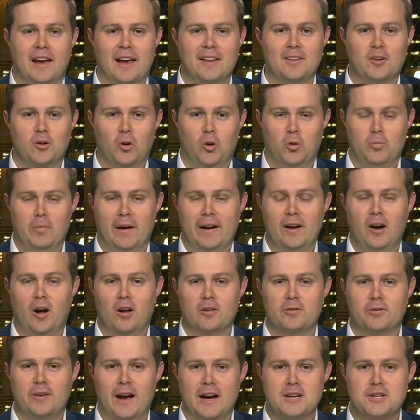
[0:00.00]
and call me
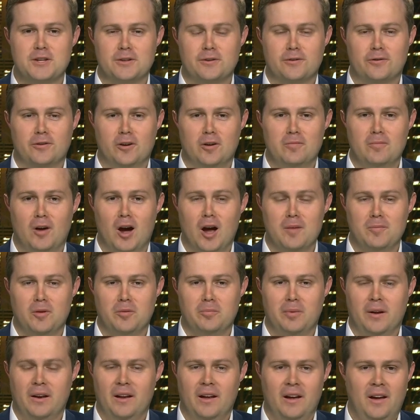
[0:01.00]
old fashioned for a moment,
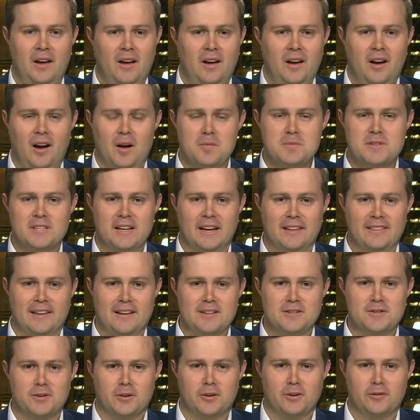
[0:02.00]
but I'm seeing
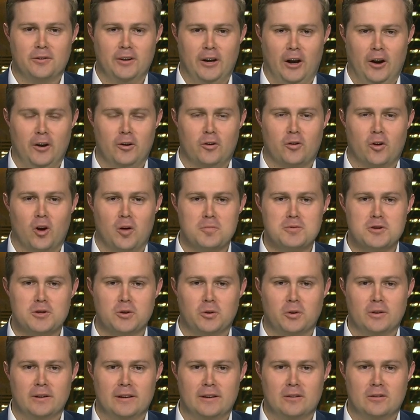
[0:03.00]
these sort of, you know, crop
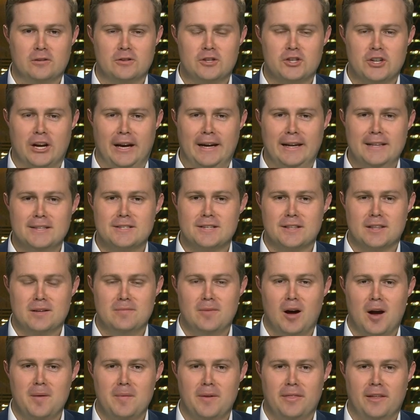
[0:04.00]
short little jeans at the
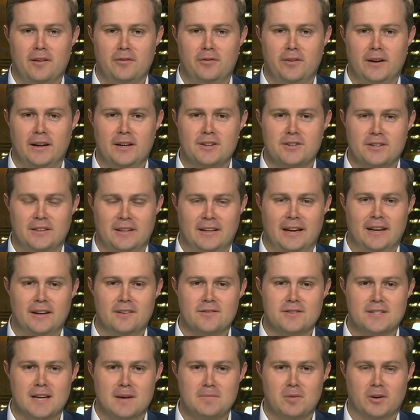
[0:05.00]
moment that finish at the end
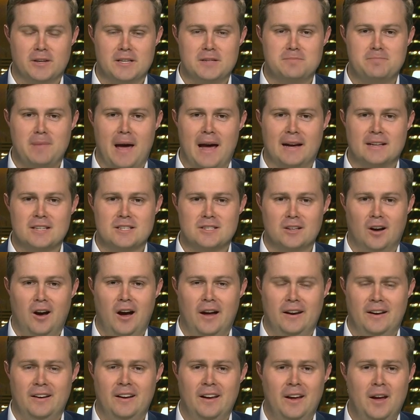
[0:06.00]
of somebody's
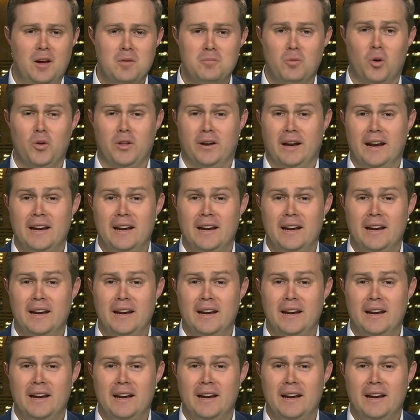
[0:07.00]
backside. And more than